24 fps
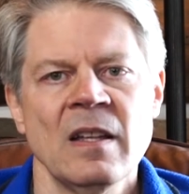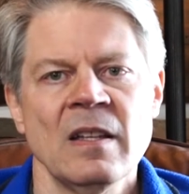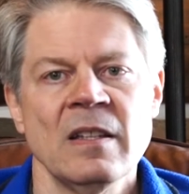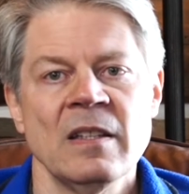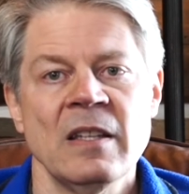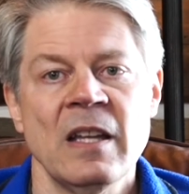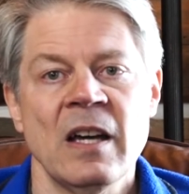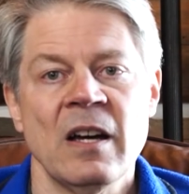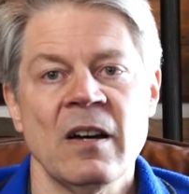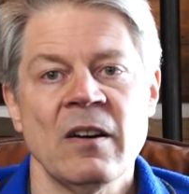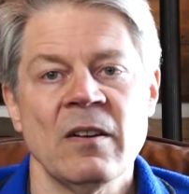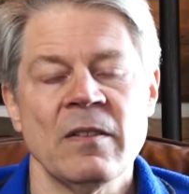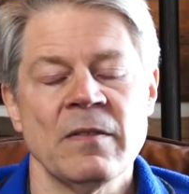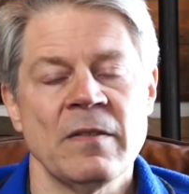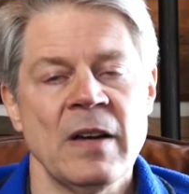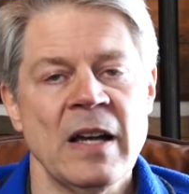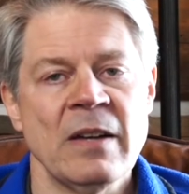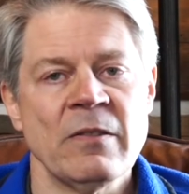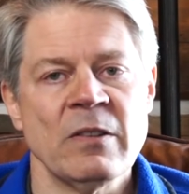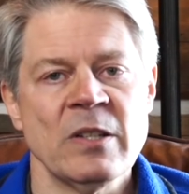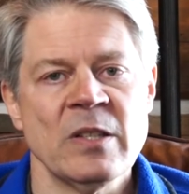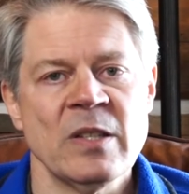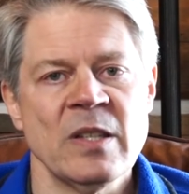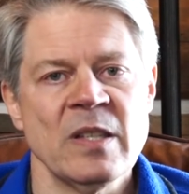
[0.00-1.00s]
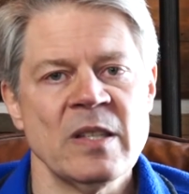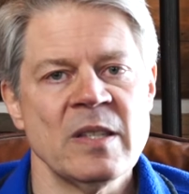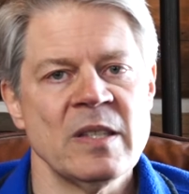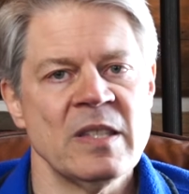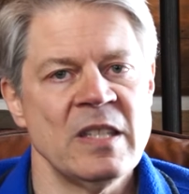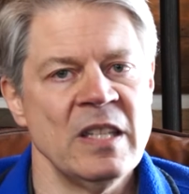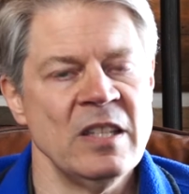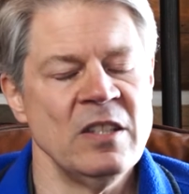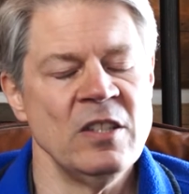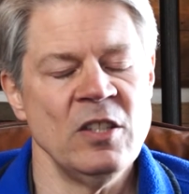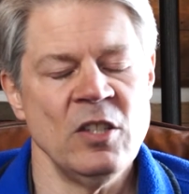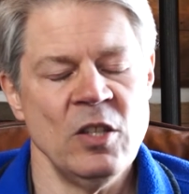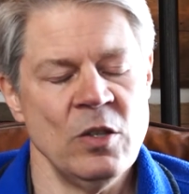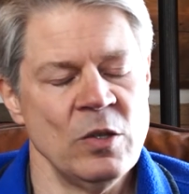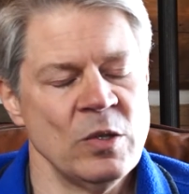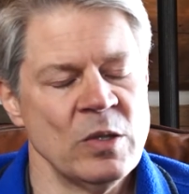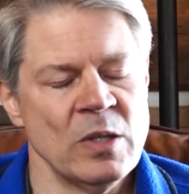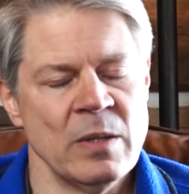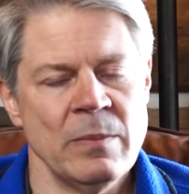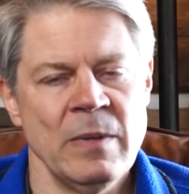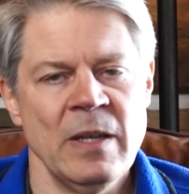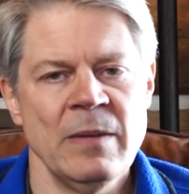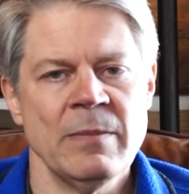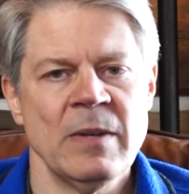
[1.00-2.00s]
Now, viruses didn't used
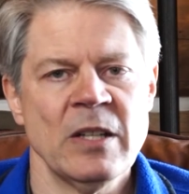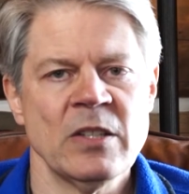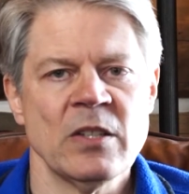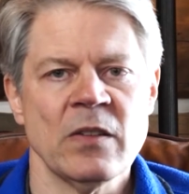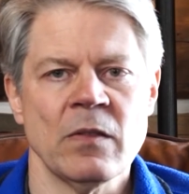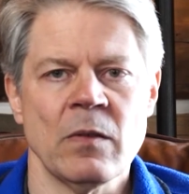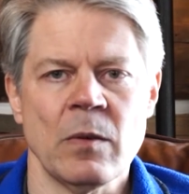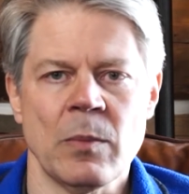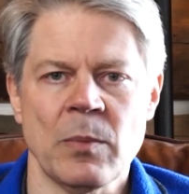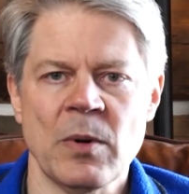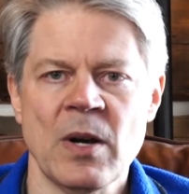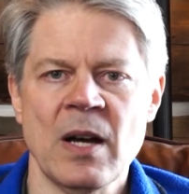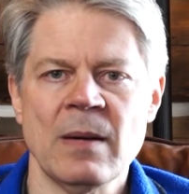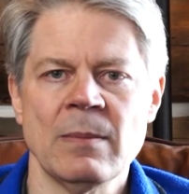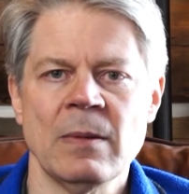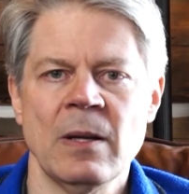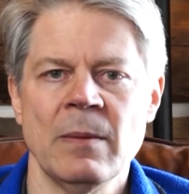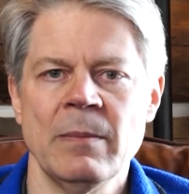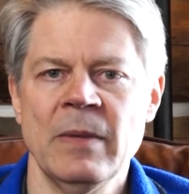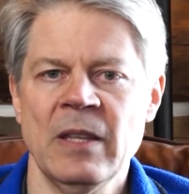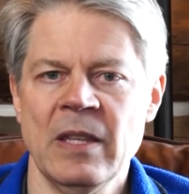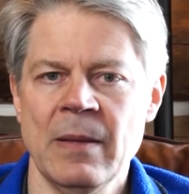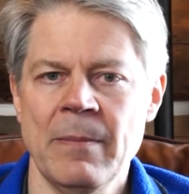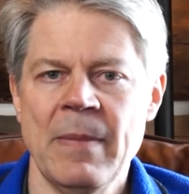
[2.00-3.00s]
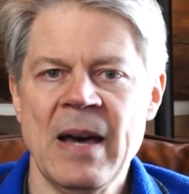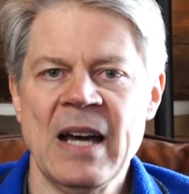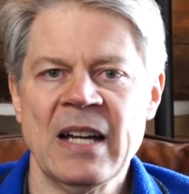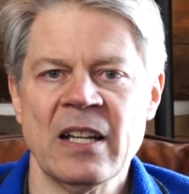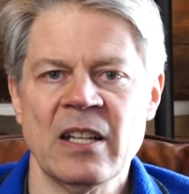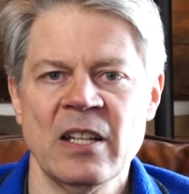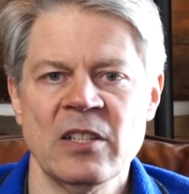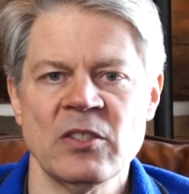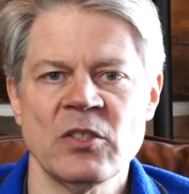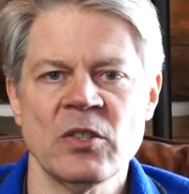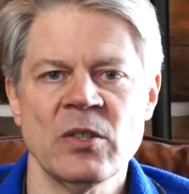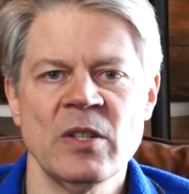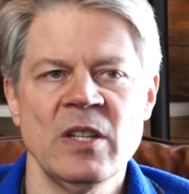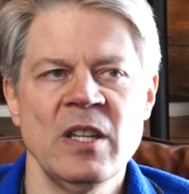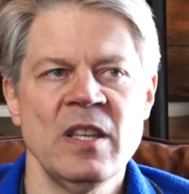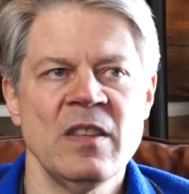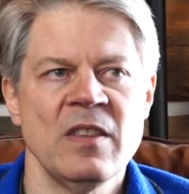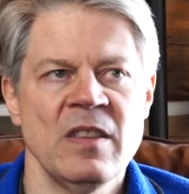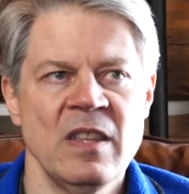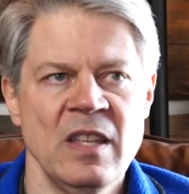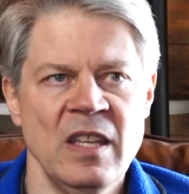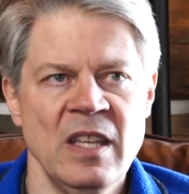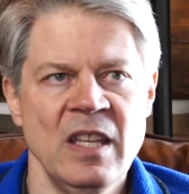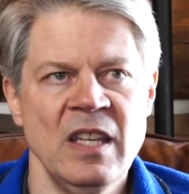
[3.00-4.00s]
to be much of a problem in the backcountry.
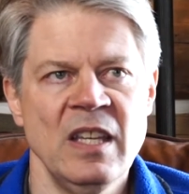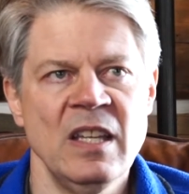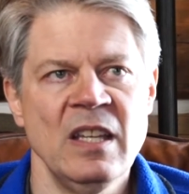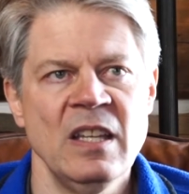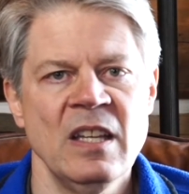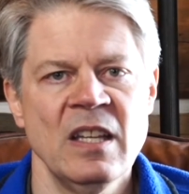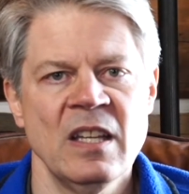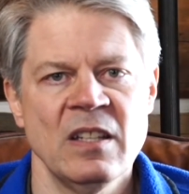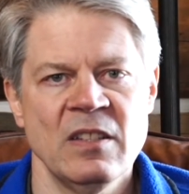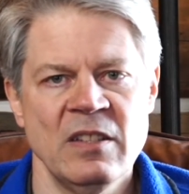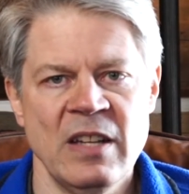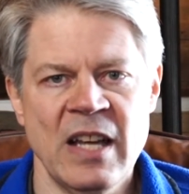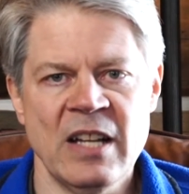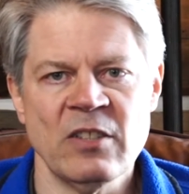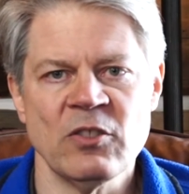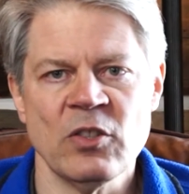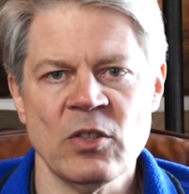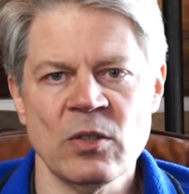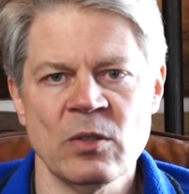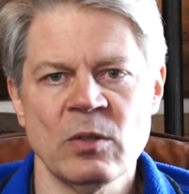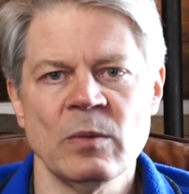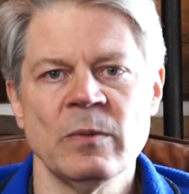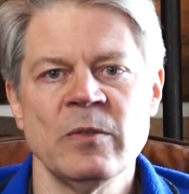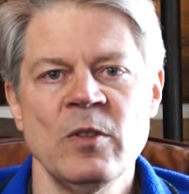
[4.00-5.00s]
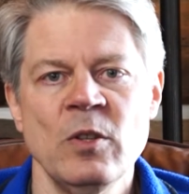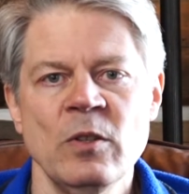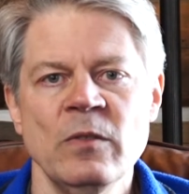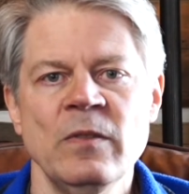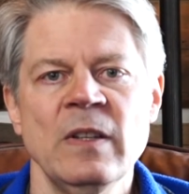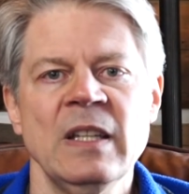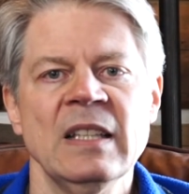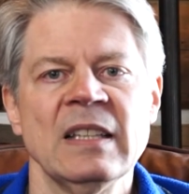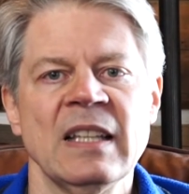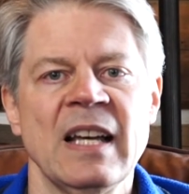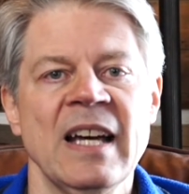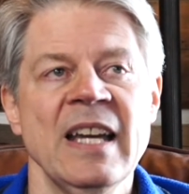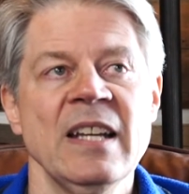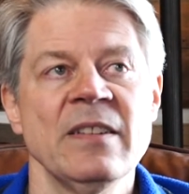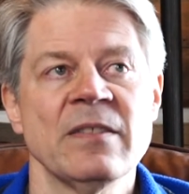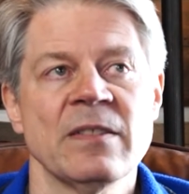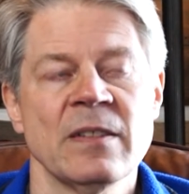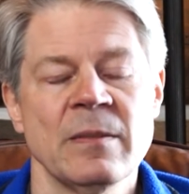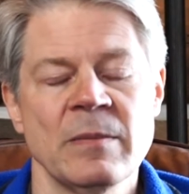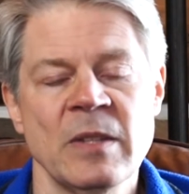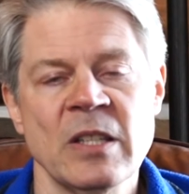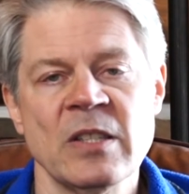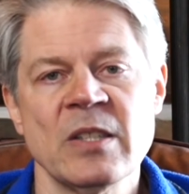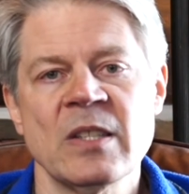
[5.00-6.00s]
The natural UV light
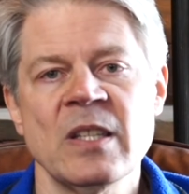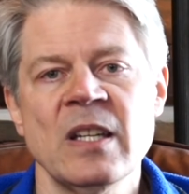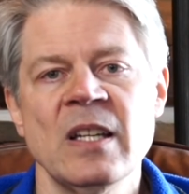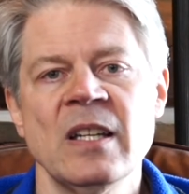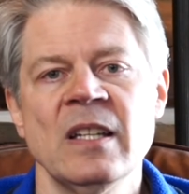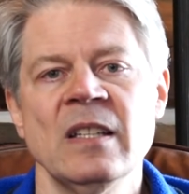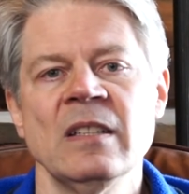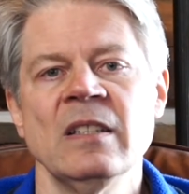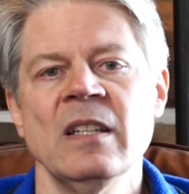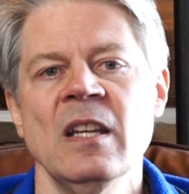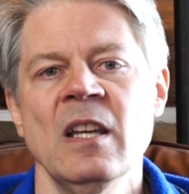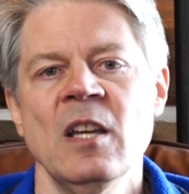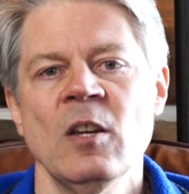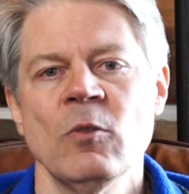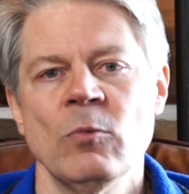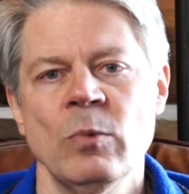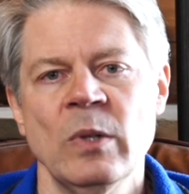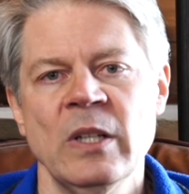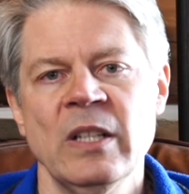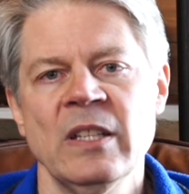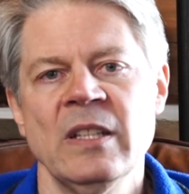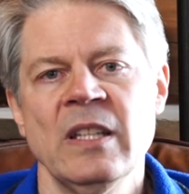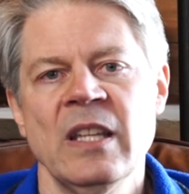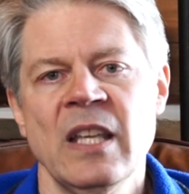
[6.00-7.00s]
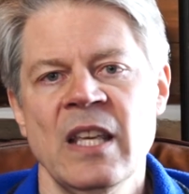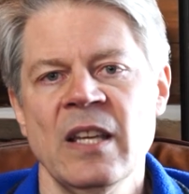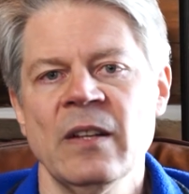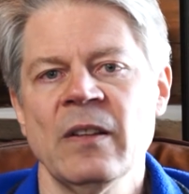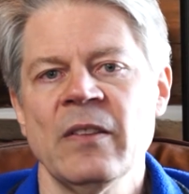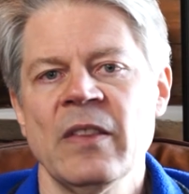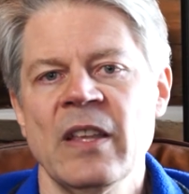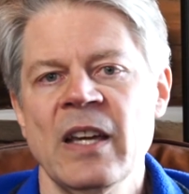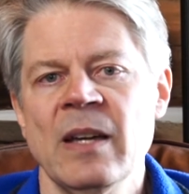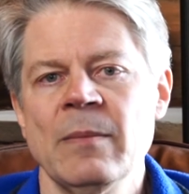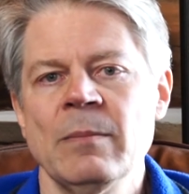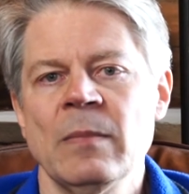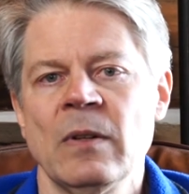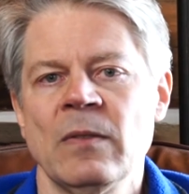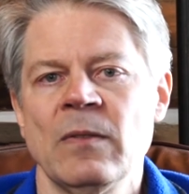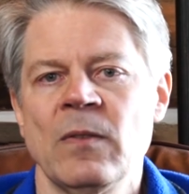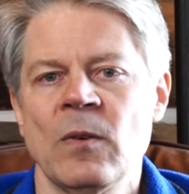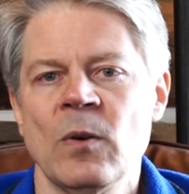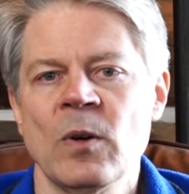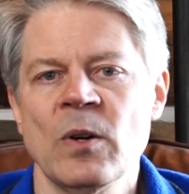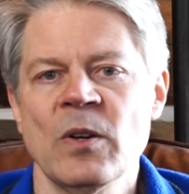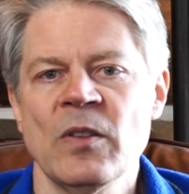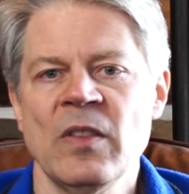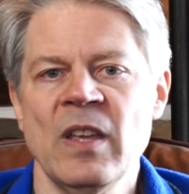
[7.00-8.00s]
from the sun would kill them
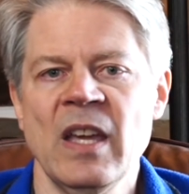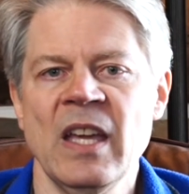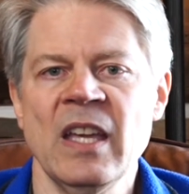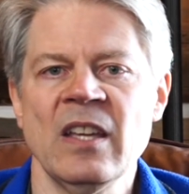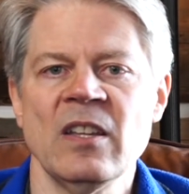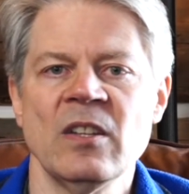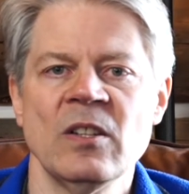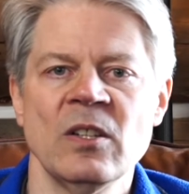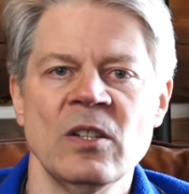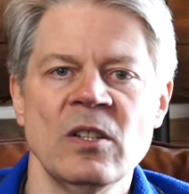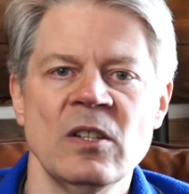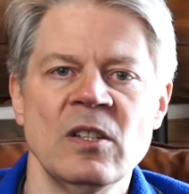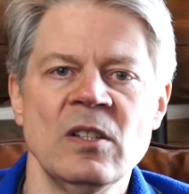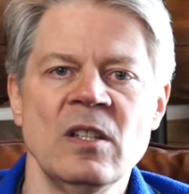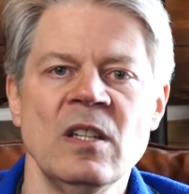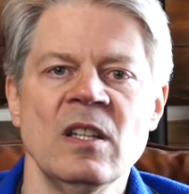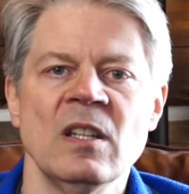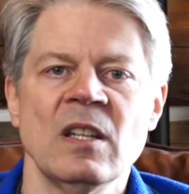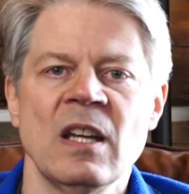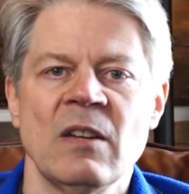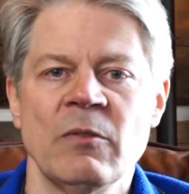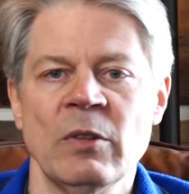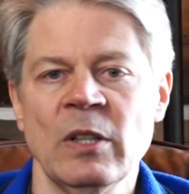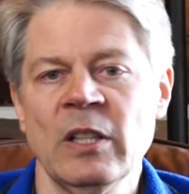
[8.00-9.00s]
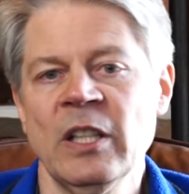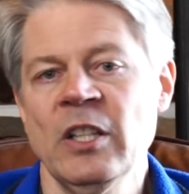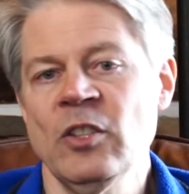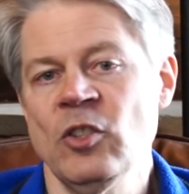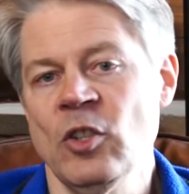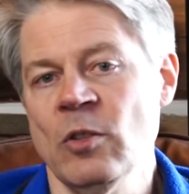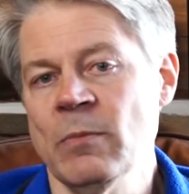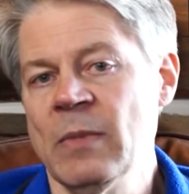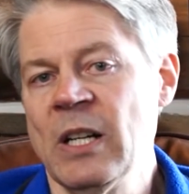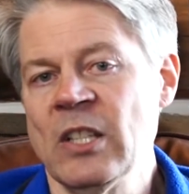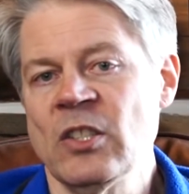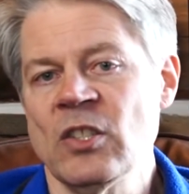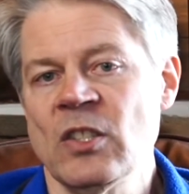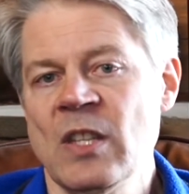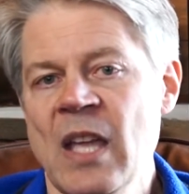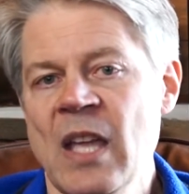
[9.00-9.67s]
before they could really do much